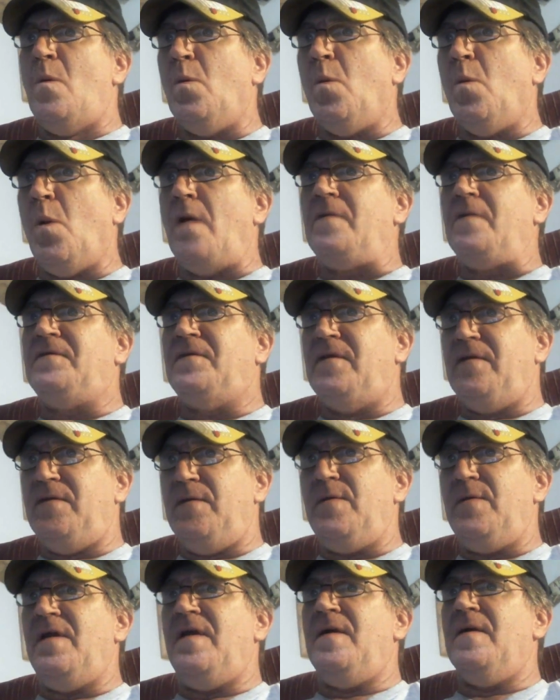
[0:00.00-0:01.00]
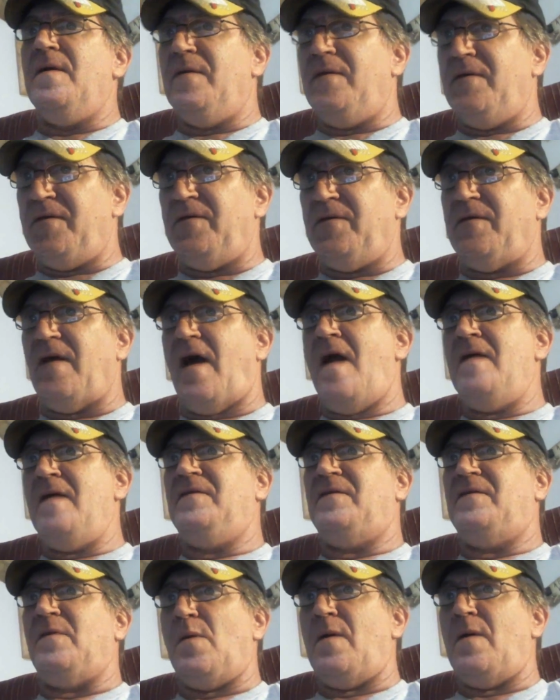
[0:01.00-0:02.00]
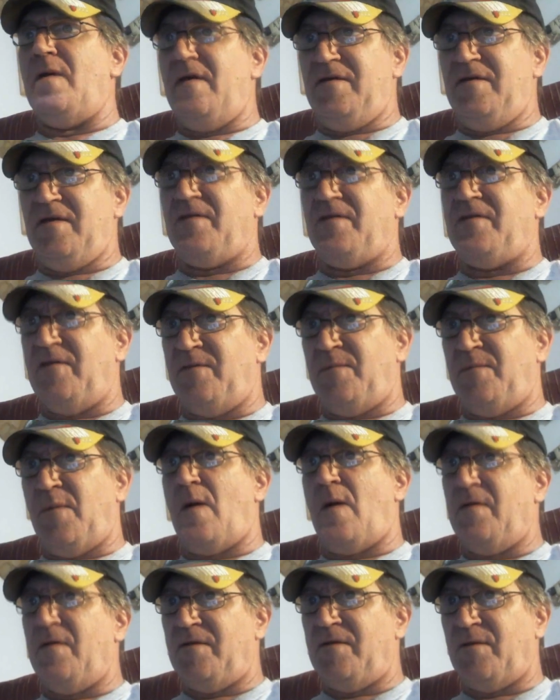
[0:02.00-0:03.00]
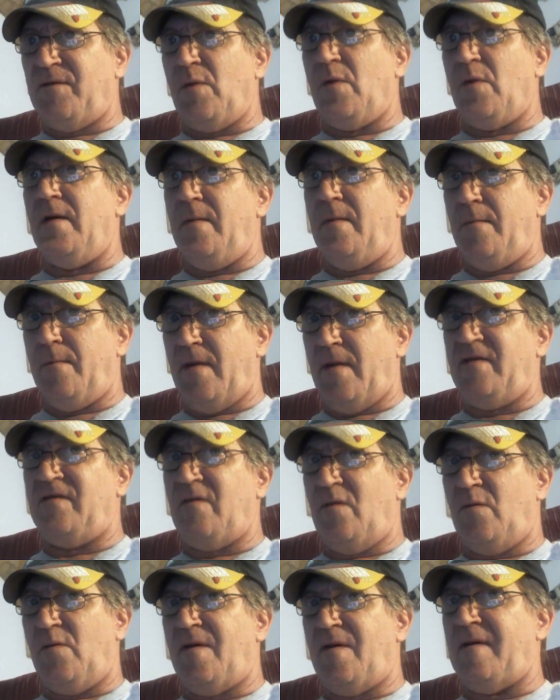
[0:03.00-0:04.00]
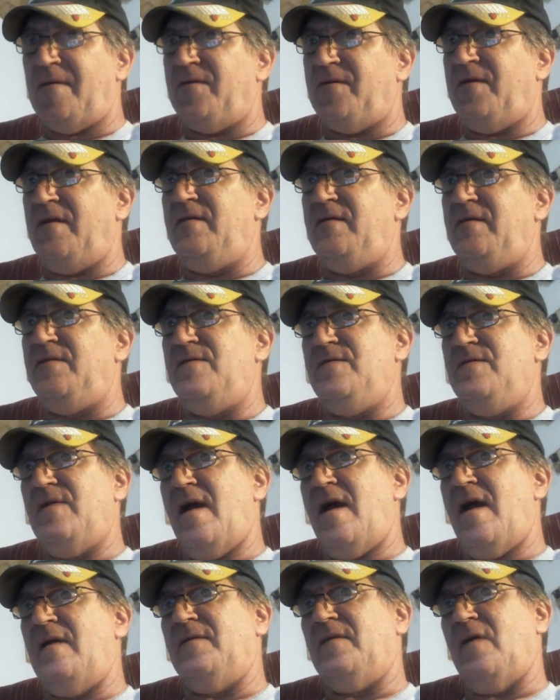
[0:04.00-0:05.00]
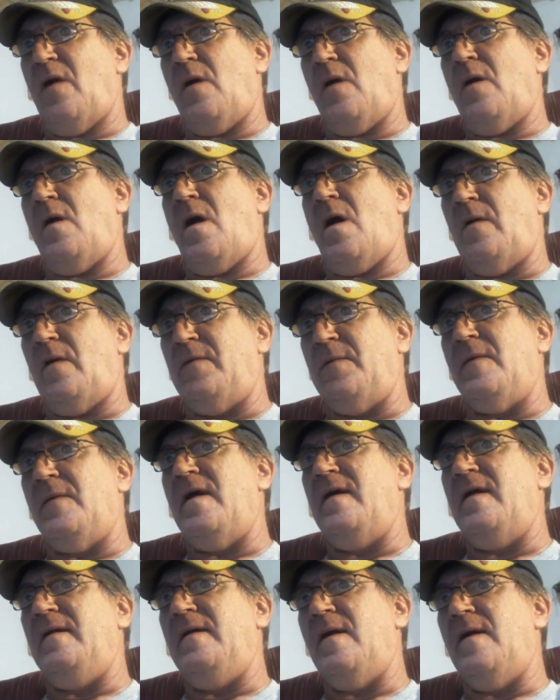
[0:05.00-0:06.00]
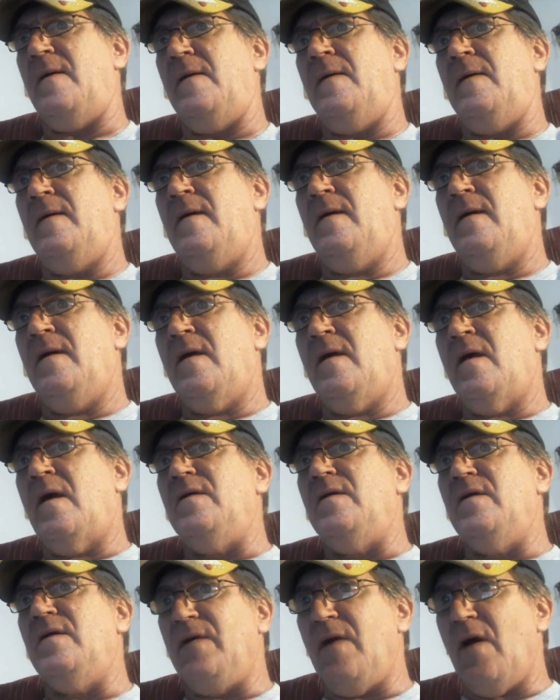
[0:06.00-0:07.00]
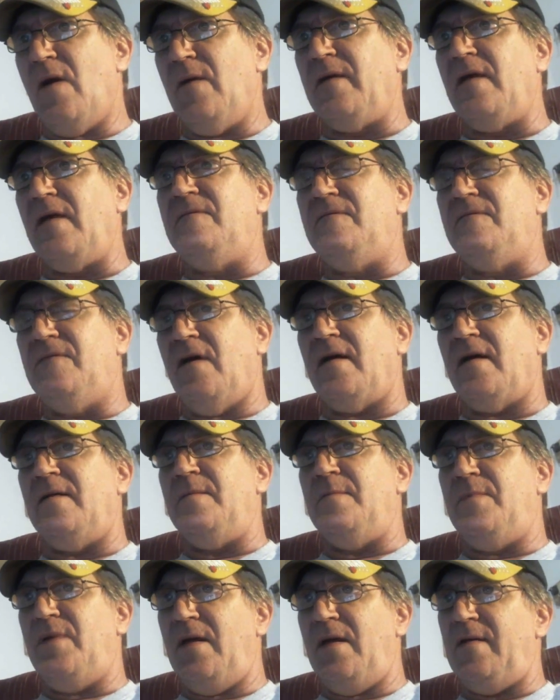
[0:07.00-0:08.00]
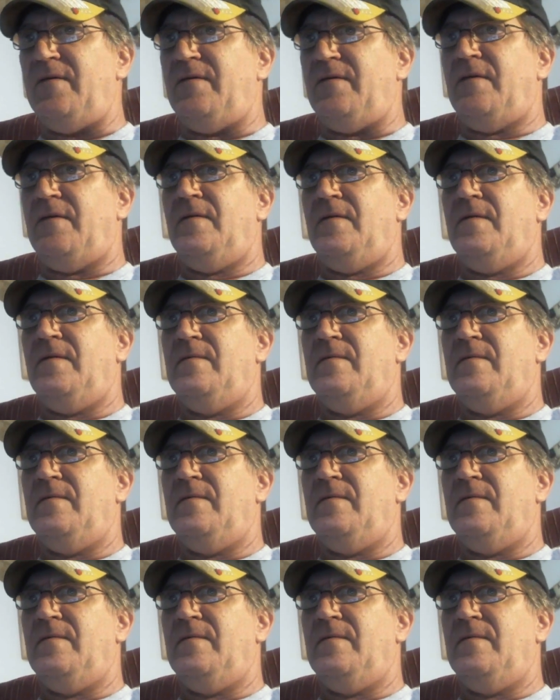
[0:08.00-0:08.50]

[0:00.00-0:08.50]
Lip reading: once you hear this entire story and just this part of the story based on what I've seen to you guys on the radio, you're gonna get fucking pissed.